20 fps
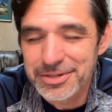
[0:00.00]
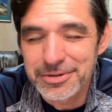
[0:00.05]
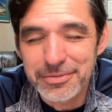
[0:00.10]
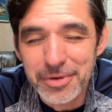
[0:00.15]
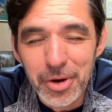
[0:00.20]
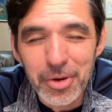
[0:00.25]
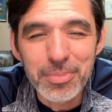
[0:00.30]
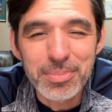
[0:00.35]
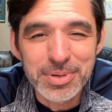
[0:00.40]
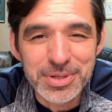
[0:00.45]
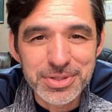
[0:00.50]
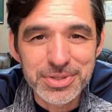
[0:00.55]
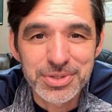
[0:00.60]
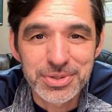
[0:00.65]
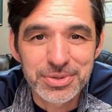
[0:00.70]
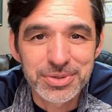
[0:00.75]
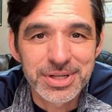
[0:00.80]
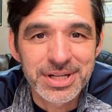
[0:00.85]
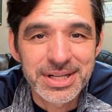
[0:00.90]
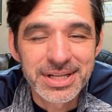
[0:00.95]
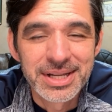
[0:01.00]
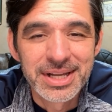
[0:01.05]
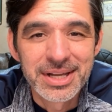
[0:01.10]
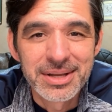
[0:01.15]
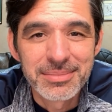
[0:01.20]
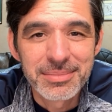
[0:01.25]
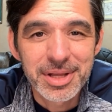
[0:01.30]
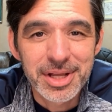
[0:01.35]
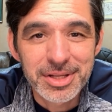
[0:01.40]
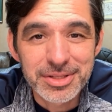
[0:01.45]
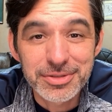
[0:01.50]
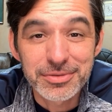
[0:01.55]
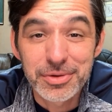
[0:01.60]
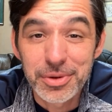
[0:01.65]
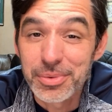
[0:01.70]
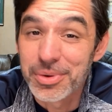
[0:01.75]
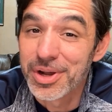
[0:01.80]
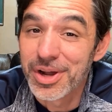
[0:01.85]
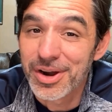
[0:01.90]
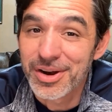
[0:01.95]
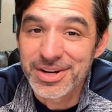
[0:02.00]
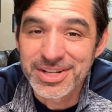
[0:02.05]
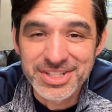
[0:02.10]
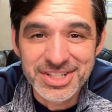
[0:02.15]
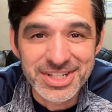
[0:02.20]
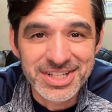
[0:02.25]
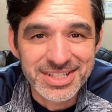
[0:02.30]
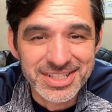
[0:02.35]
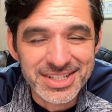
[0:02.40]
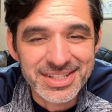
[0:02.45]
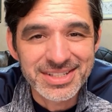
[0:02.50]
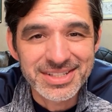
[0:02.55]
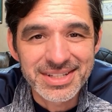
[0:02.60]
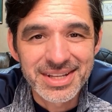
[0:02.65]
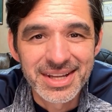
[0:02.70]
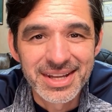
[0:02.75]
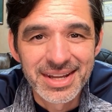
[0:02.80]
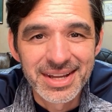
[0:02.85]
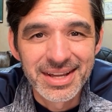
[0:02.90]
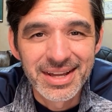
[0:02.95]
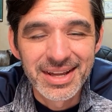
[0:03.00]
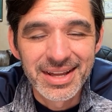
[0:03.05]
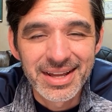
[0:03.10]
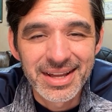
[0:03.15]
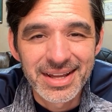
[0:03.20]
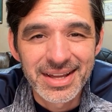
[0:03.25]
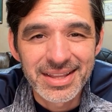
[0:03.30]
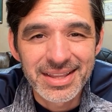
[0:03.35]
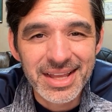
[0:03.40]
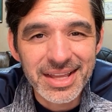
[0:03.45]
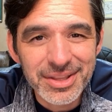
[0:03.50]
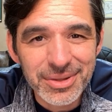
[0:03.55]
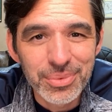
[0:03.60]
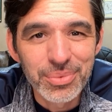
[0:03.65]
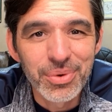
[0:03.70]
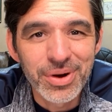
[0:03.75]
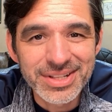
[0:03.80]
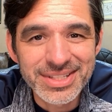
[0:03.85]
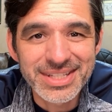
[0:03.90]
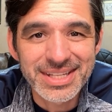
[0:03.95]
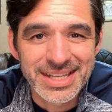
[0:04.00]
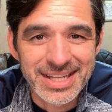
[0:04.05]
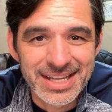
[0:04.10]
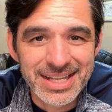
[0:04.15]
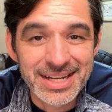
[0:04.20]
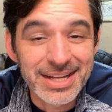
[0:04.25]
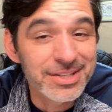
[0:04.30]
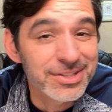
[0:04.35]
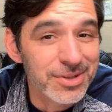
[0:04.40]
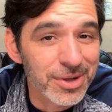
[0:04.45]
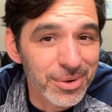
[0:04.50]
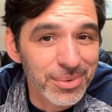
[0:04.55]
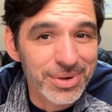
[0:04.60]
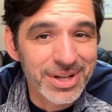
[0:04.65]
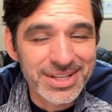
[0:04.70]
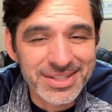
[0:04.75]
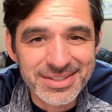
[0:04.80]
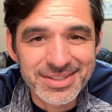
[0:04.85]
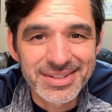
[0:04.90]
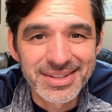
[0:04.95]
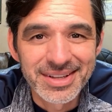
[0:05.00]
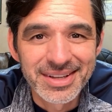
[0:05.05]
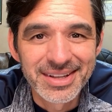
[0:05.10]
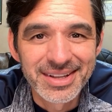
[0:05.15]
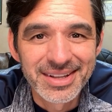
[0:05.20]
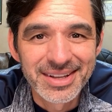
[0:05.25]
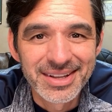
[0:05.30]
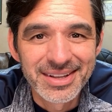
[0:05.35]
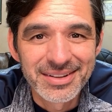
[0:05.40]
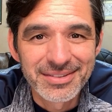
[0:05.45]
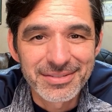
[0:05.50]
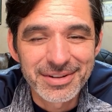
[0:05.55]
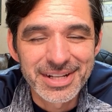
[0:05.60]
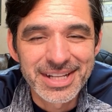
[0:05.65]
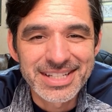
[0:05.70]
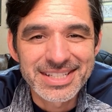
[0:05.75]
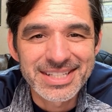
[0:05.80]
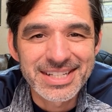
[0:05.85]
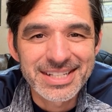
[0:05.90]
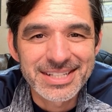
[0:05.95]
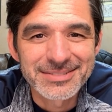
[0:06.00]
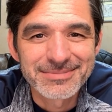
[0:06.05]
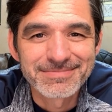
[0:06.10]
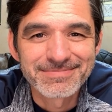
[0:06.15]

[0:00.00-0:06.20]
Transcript: of hope and joy because of who we are in Jesus. Thank you once again, as always, for listening.